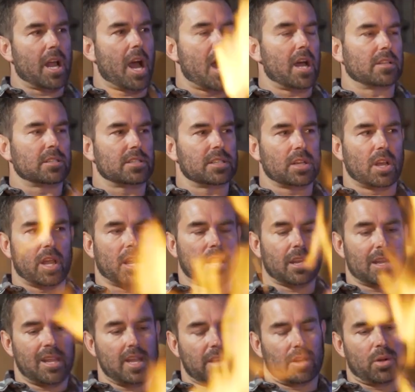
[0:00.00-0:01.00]
on site,
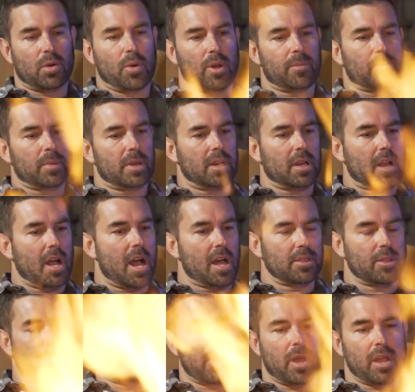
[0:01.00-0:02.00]
in equipment,
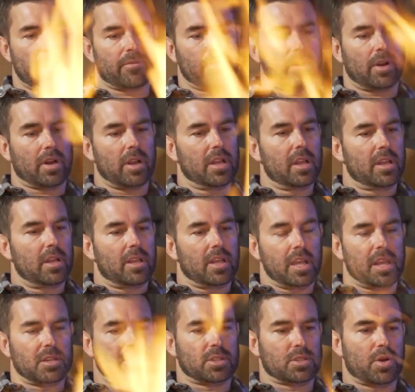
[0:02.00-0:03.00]
on the paver,
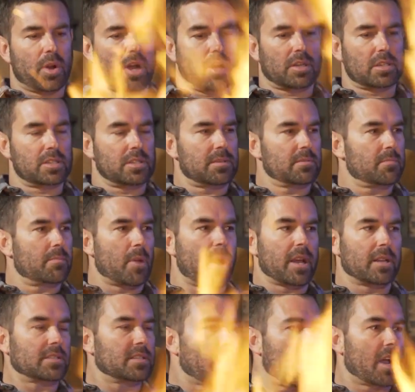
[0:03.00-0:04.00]
in trucks my
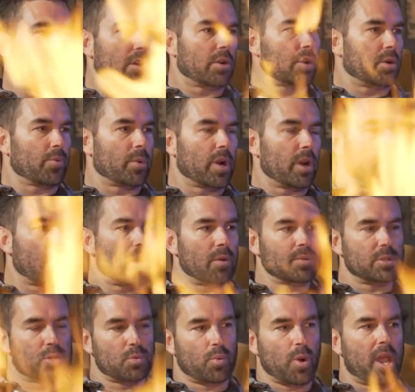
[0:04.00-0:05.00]
entire career. I
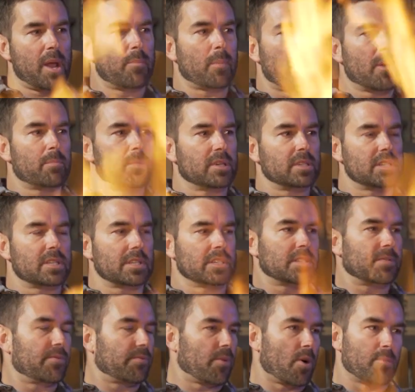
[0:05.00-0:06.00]
always ran my
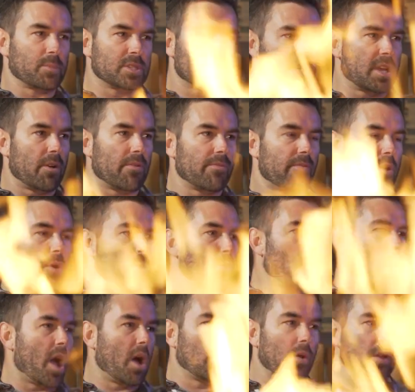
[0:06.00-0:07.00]
business from a cell phone
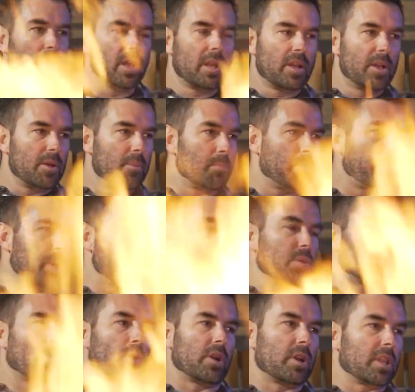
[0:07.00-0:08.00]
while
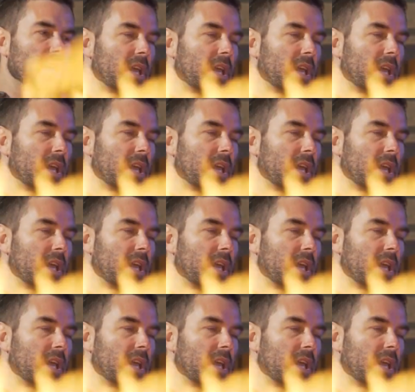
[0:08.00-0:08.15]
being one of the